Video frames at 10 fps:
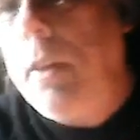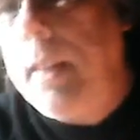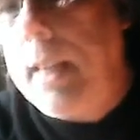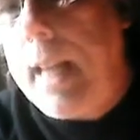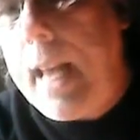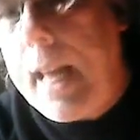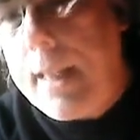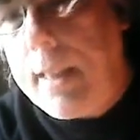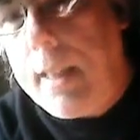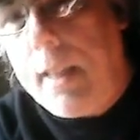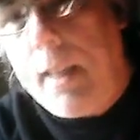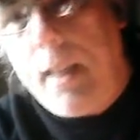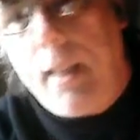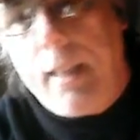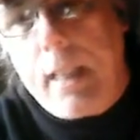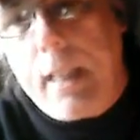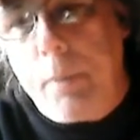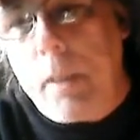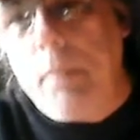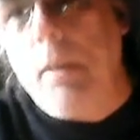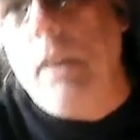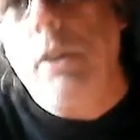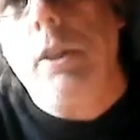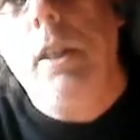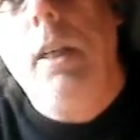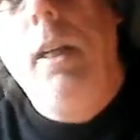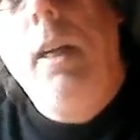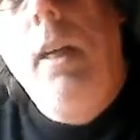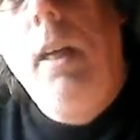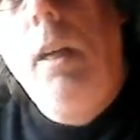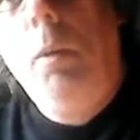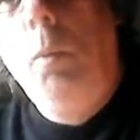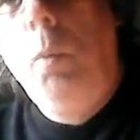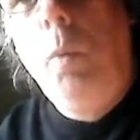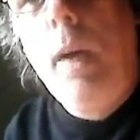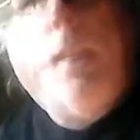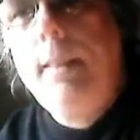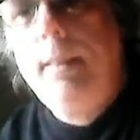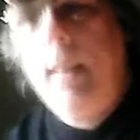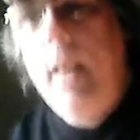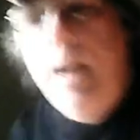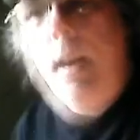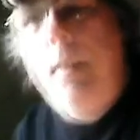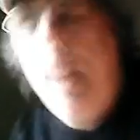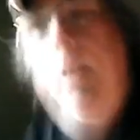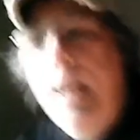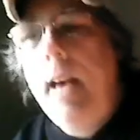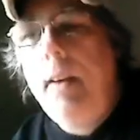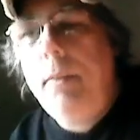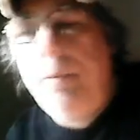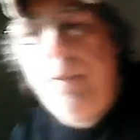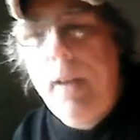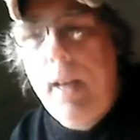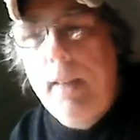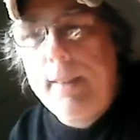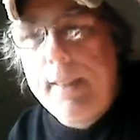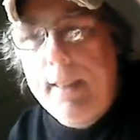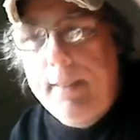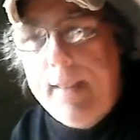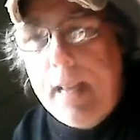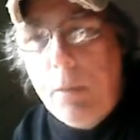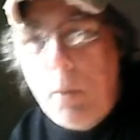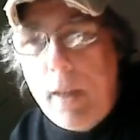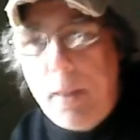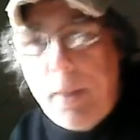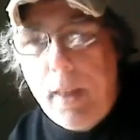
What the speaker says: than that. That's pretty much what I have to contend with.